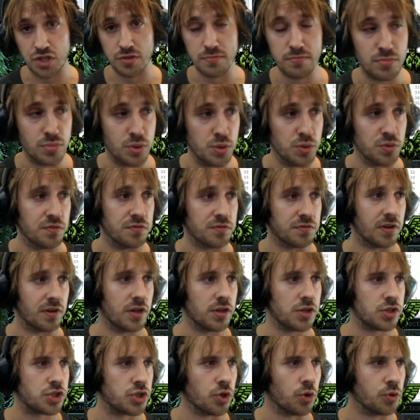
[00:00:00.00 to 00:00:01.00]
to move,
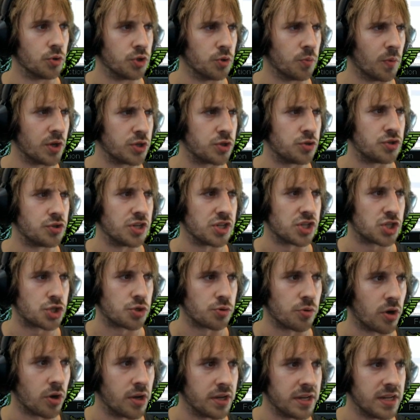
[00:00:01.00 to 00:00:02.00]
so you want to
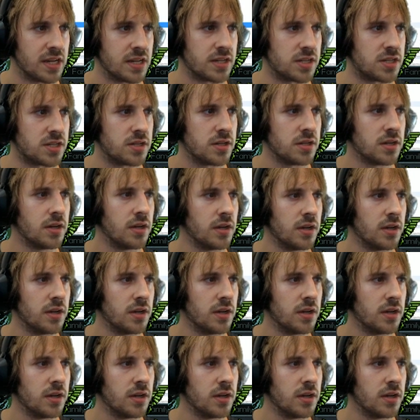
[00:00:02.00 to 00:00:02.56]
destroy it,